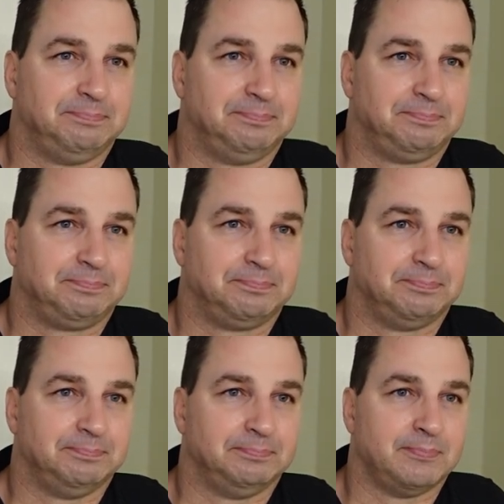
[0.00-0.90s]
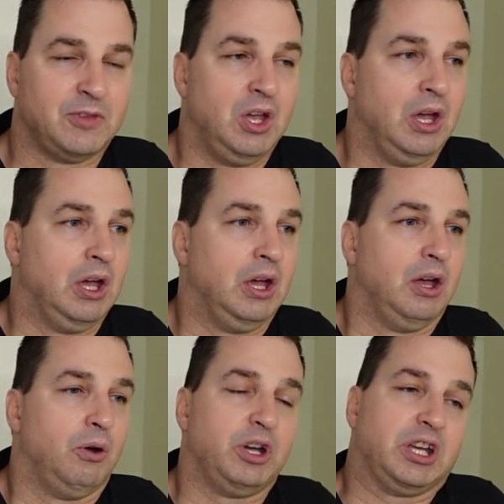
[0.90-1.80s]
you can lift the title? What's your
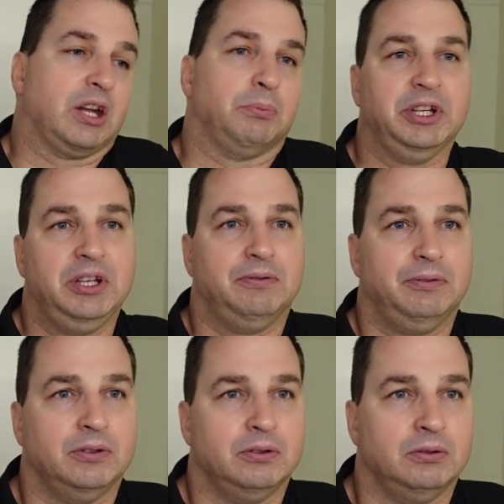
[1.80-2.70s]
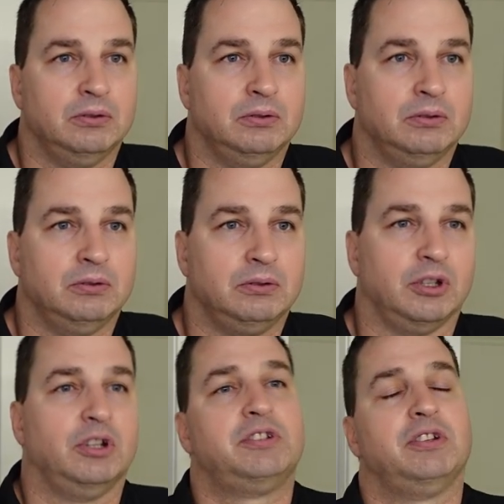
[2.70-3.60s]
thoughts? Well, you got to believe.
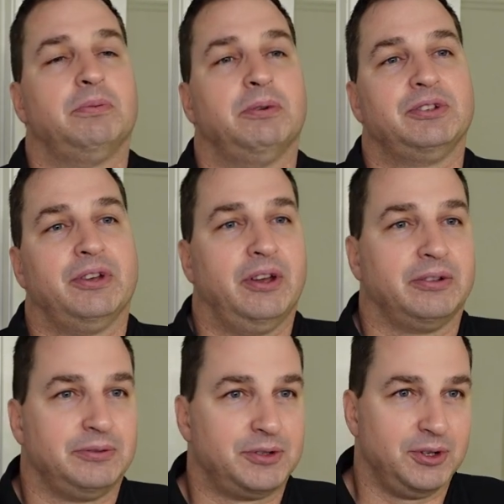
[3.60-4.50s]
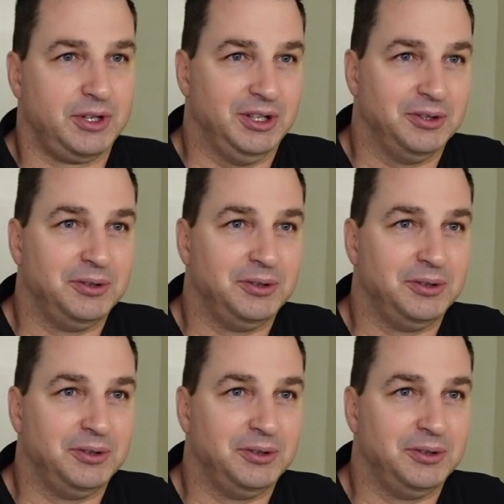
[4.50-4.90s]
You got to listen to my song, Journey.